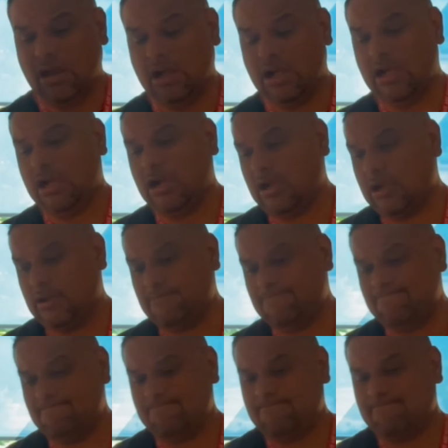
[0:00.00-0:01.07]

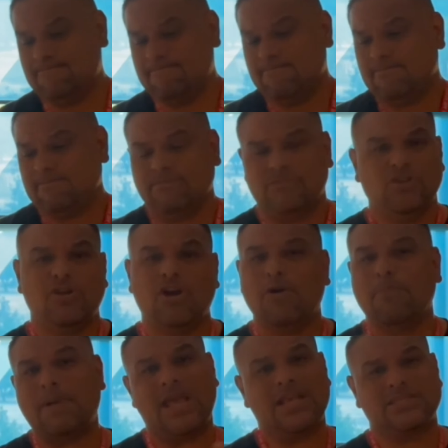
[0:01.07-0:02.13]
Um, you
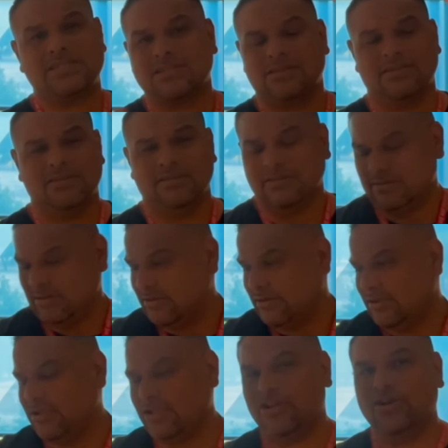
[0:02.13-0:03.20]
know seven to ten business
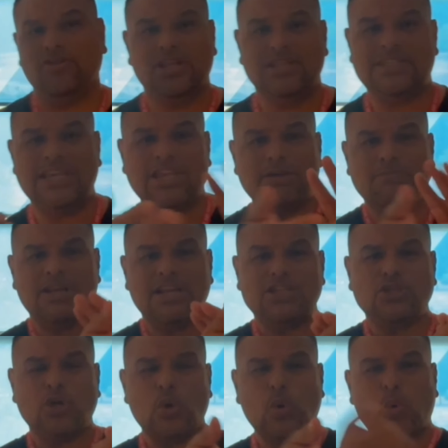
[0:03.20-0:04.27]
days you know, is always like most
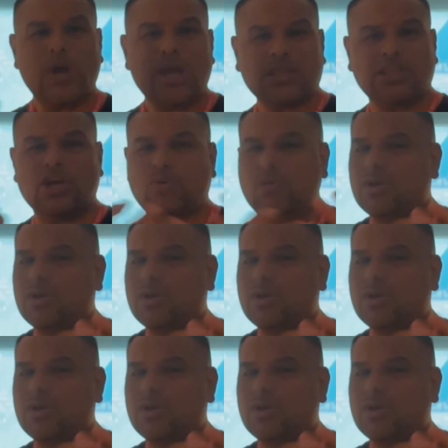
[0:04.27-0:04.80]
so things. Quick. They're